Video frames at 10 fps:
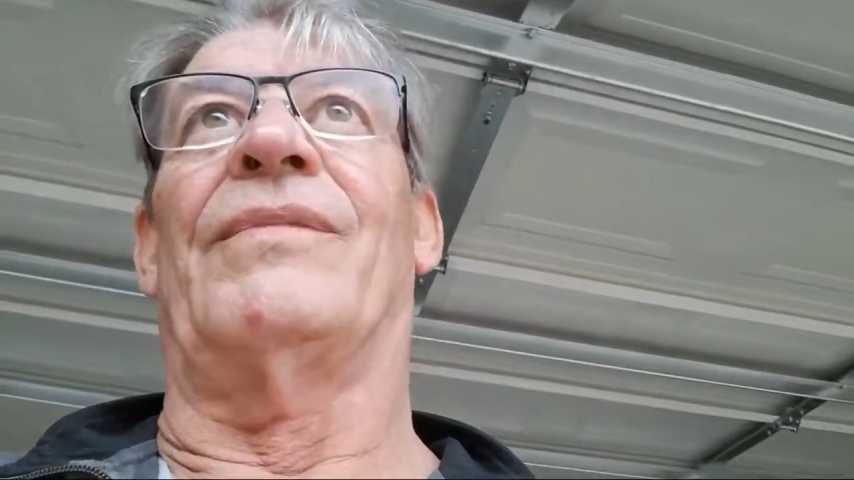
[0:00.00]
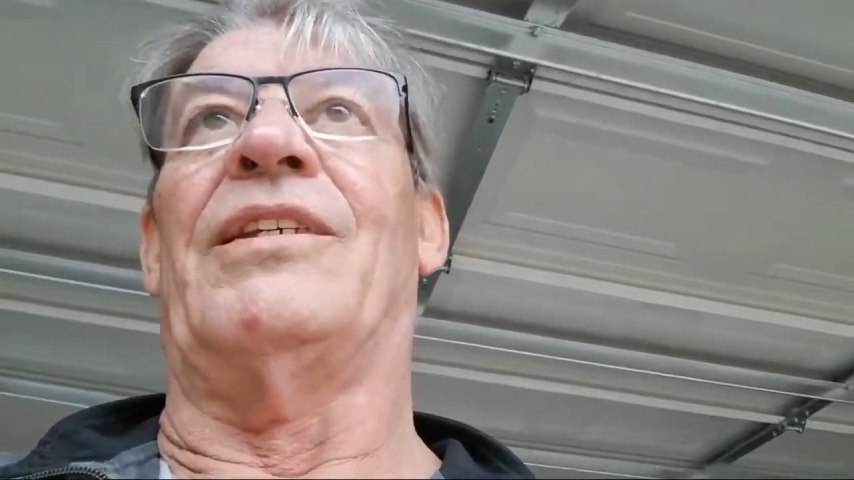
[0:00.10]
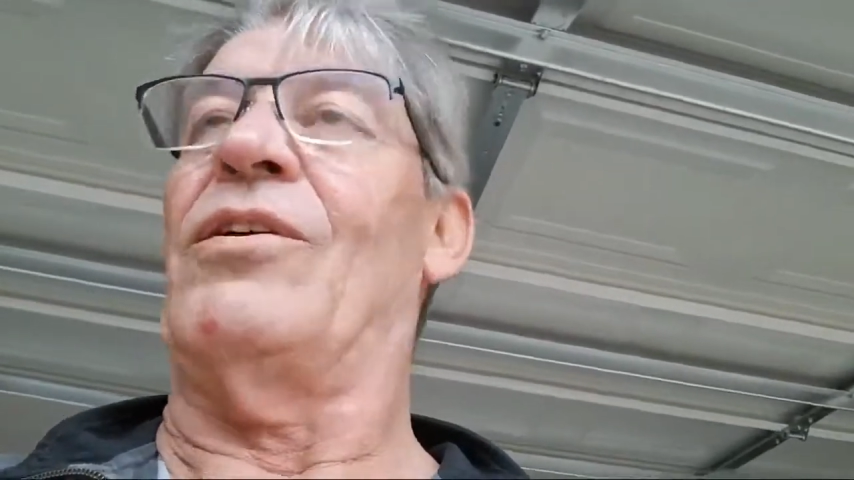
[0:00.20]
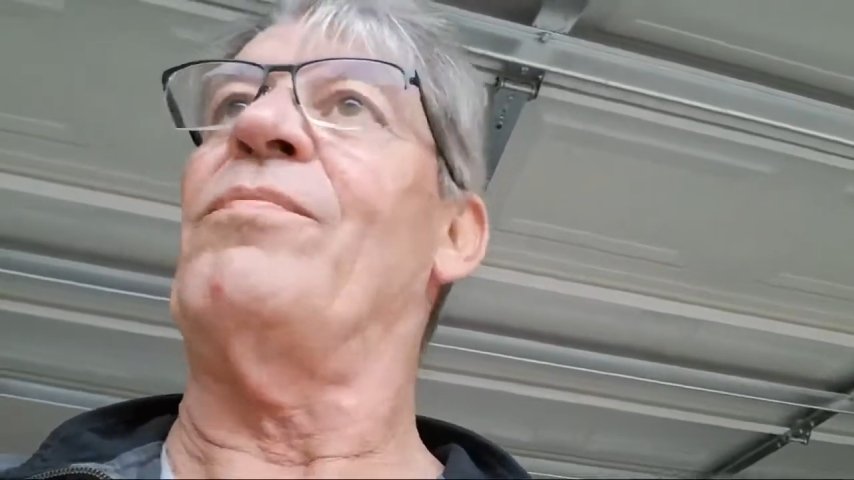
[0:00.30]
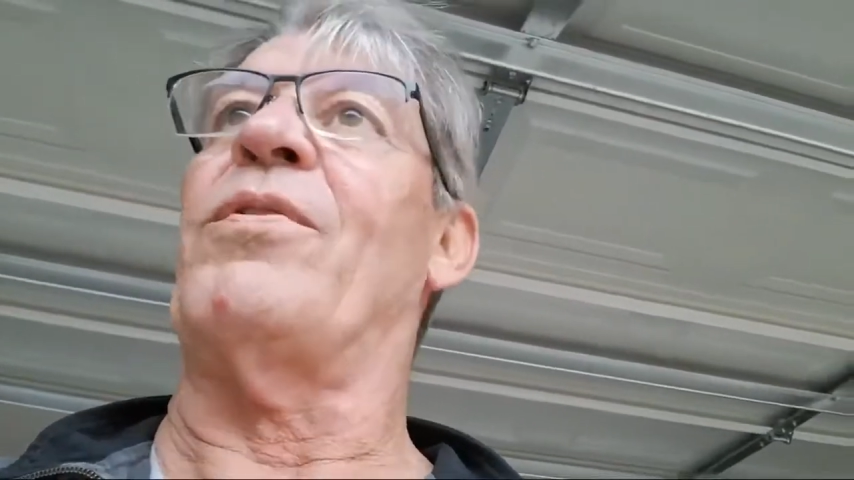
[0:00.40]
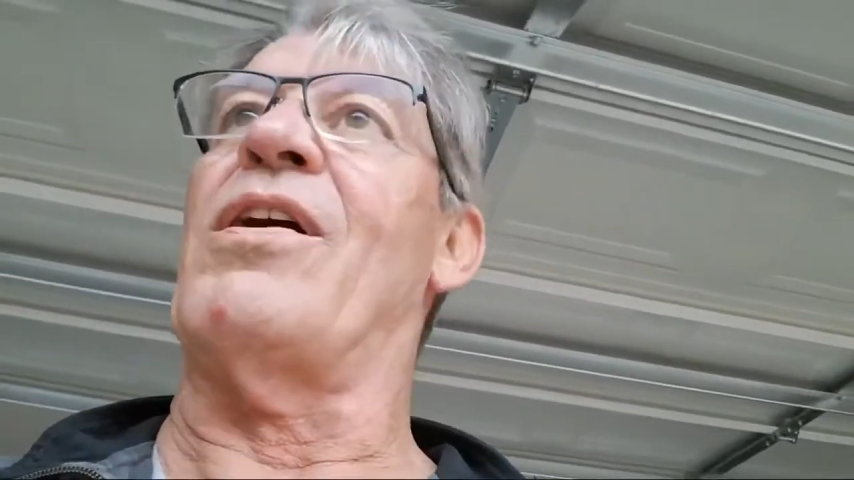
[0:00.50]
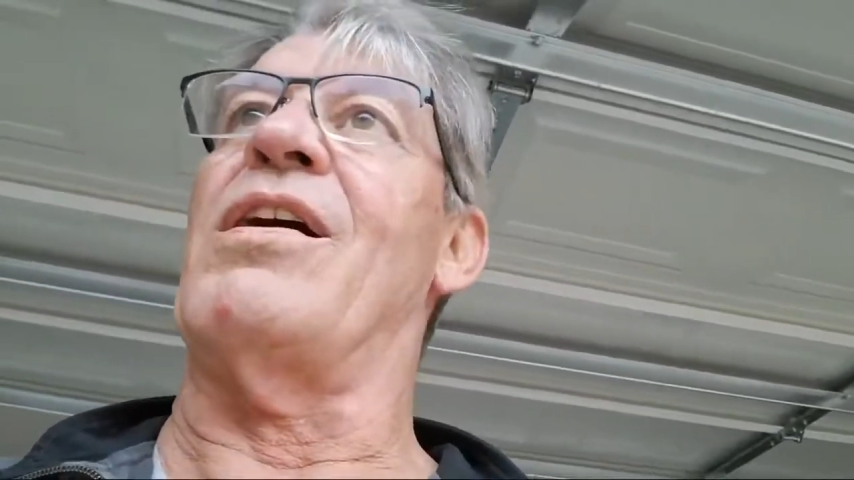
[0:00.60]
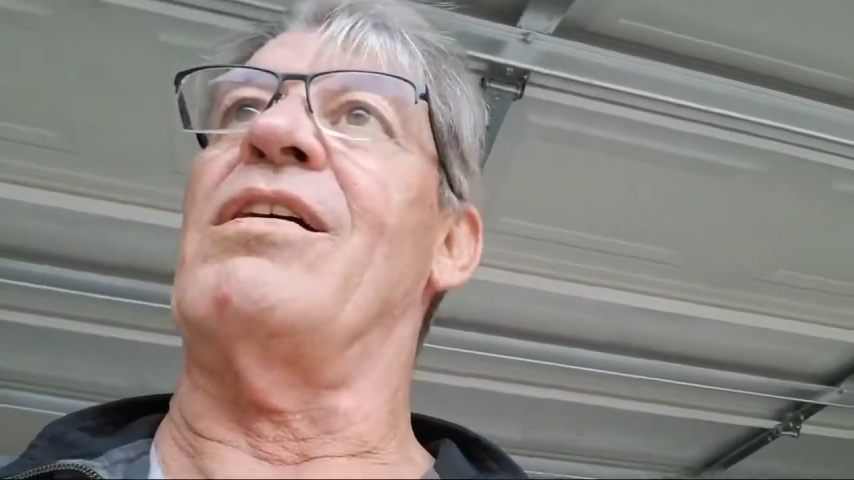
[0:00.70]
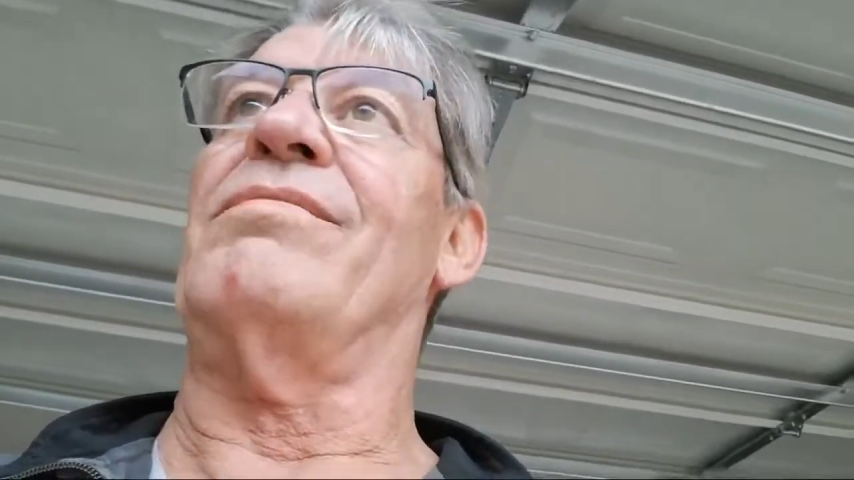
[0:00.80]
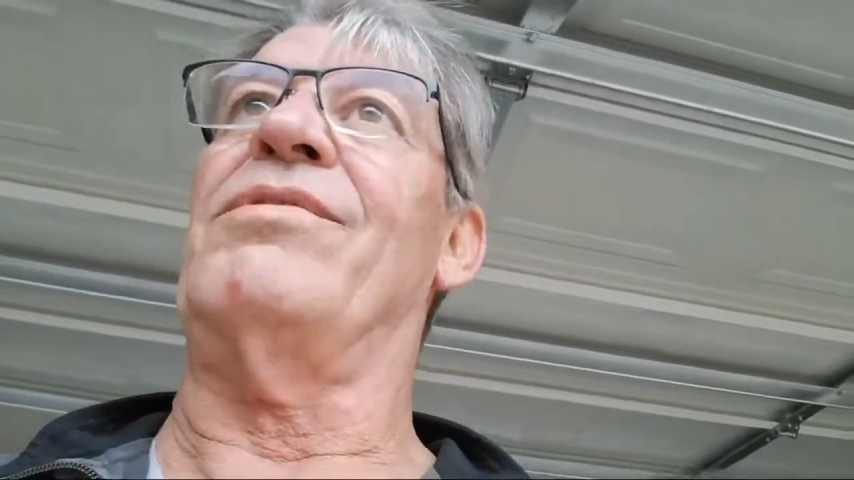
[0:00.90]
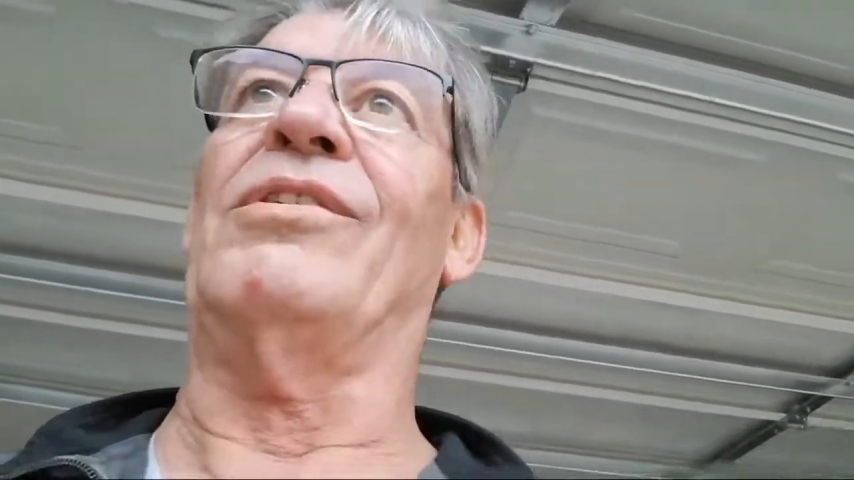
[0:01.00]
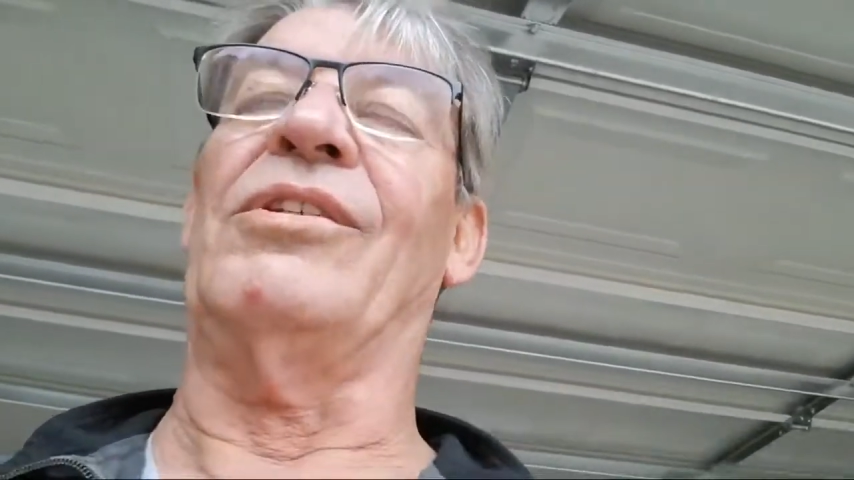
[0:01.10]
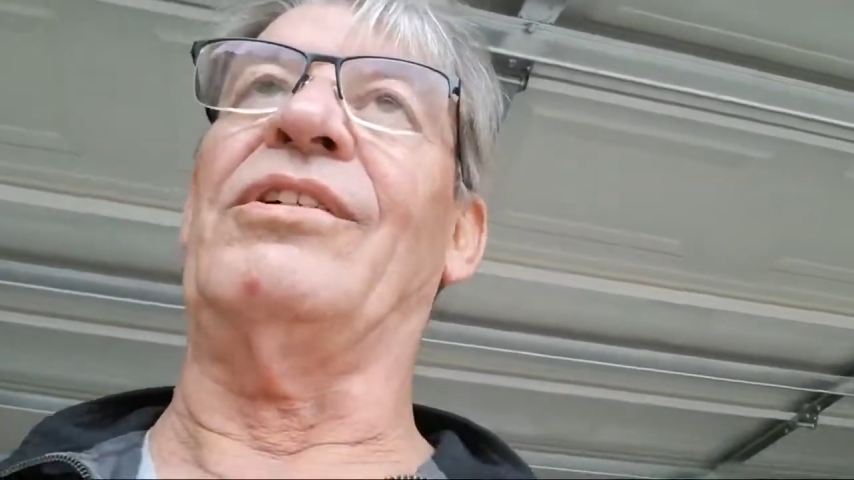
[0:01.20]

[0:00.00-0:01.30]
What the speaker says: You go to Prime, you can